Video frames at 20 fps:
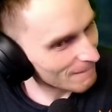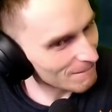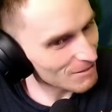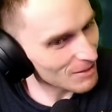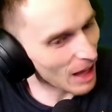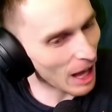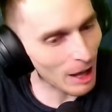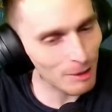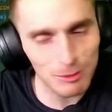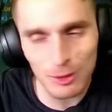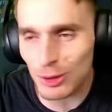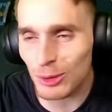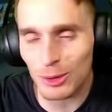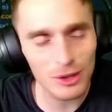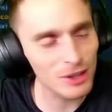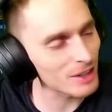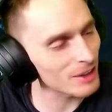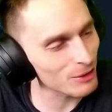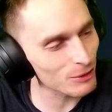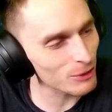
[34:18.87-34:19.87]
I'm too
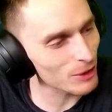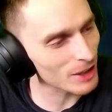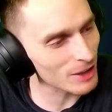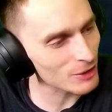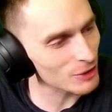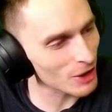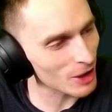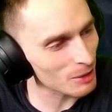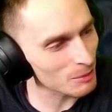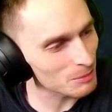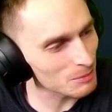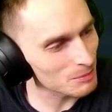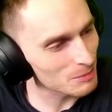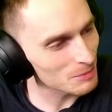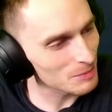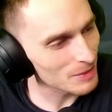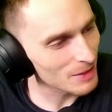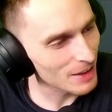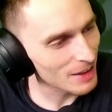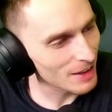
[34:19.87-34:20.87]
good at this fucking job.
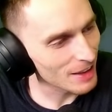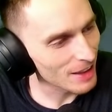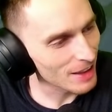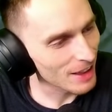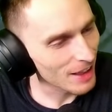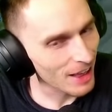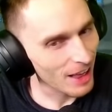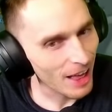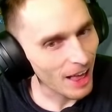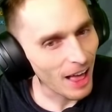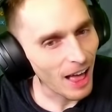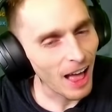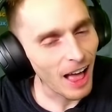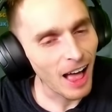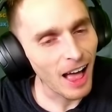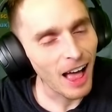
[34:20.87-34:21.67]
Why'd you edit the game?